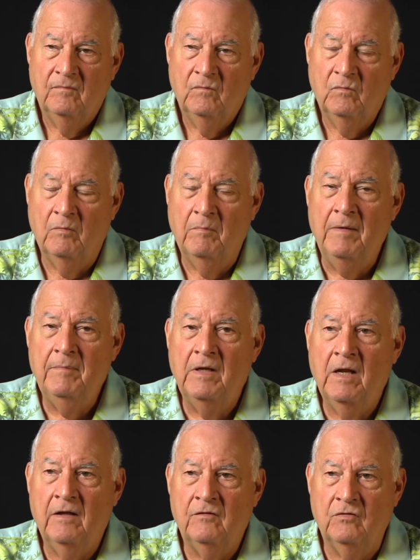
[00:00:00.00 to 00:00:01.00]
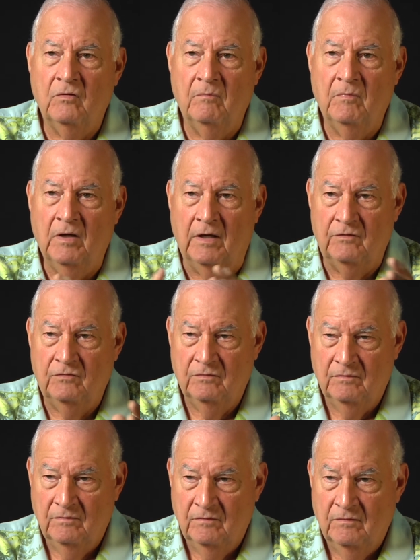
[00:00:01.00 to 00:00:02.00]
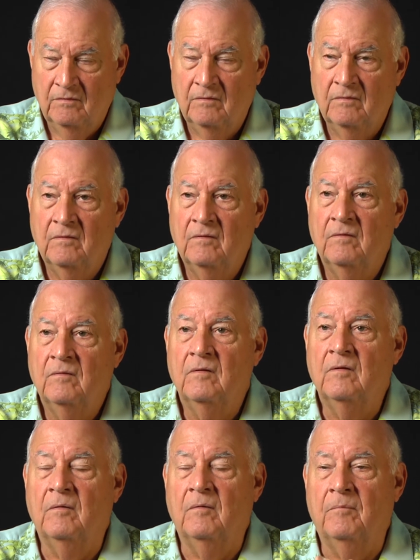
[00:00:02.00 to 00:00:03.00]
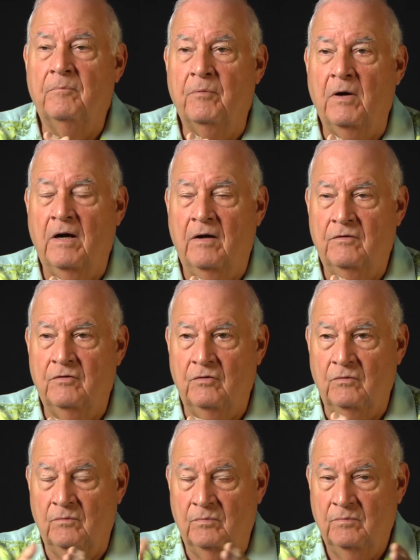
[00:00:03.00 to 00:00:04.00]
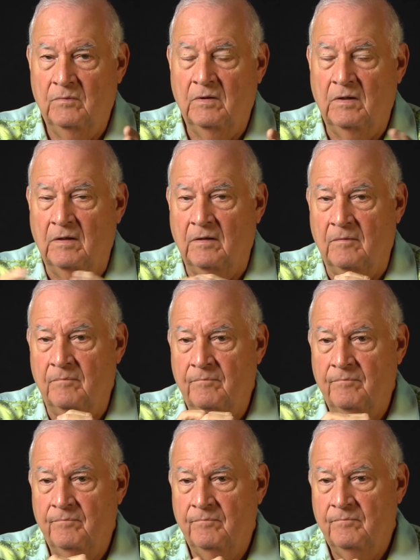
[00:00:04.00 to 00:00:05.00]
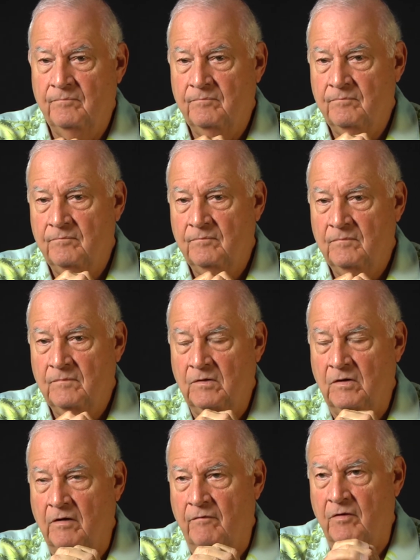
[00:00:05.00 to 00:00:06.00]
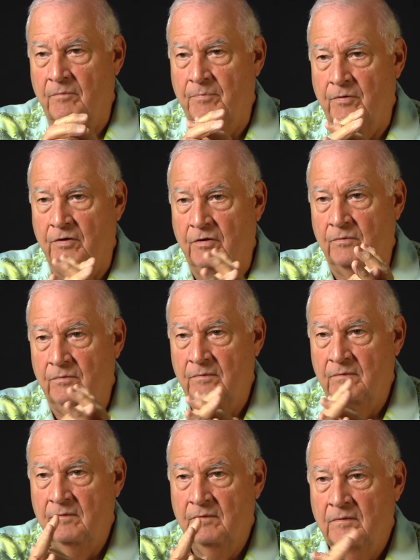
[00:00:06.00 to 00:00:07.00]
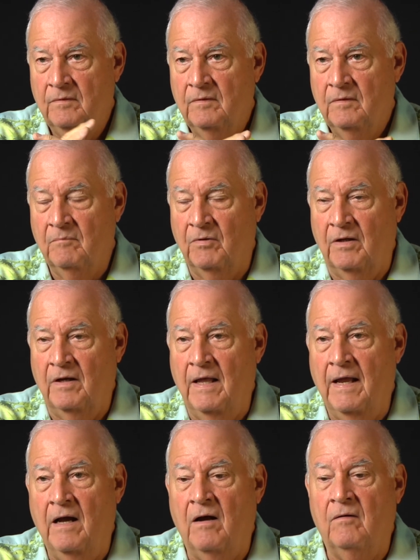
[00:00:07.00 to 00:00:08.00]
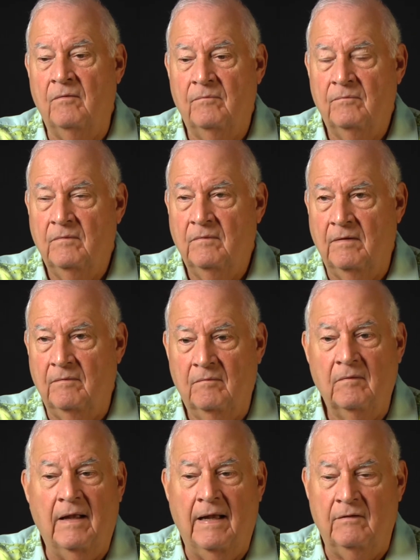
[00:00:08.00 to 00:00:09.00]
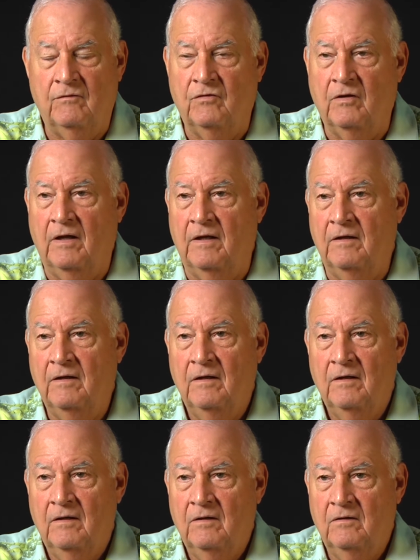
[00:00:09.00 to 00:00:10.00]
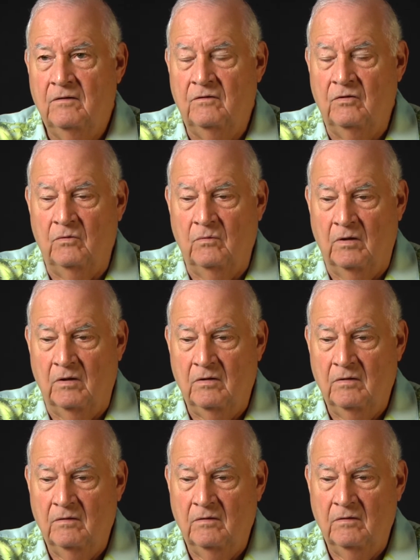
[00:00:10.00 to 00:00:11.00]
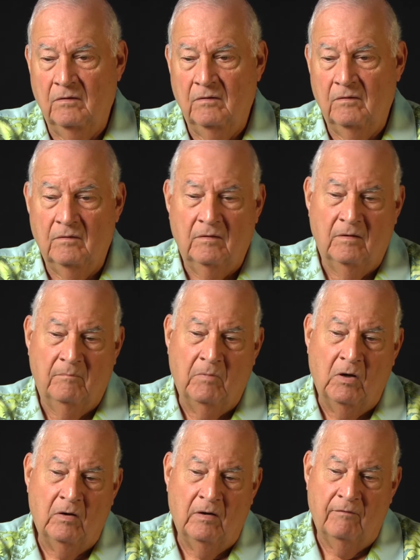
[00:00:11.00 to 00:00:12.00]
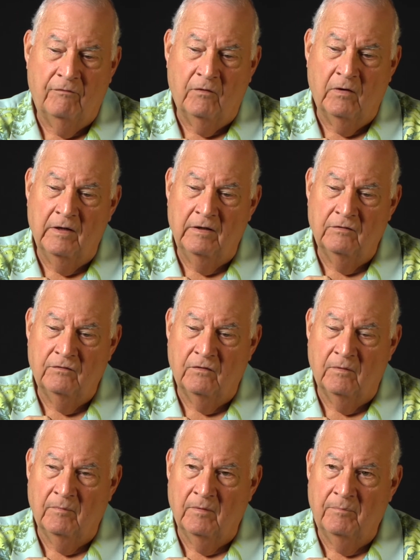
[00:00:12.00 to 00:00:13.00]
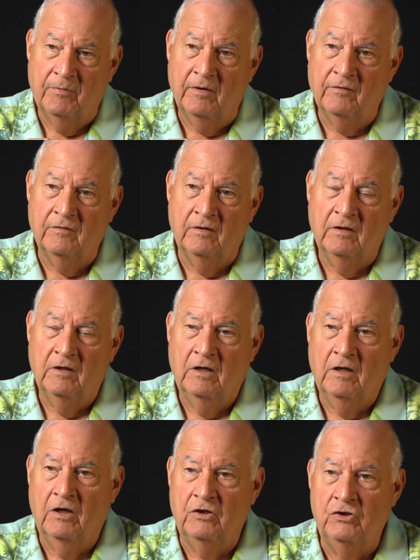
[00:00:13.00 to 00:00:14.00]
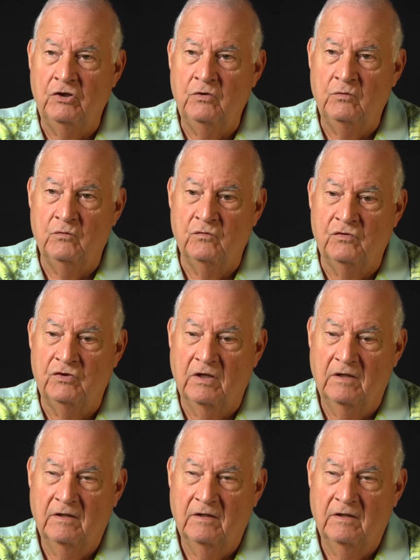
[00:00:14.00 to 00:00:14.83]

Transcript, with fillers: well, maybe not so much prior to um, Governor Perdue. Okay. But now, I'd say, to uh, uh, borrow a phrase from the president, huge.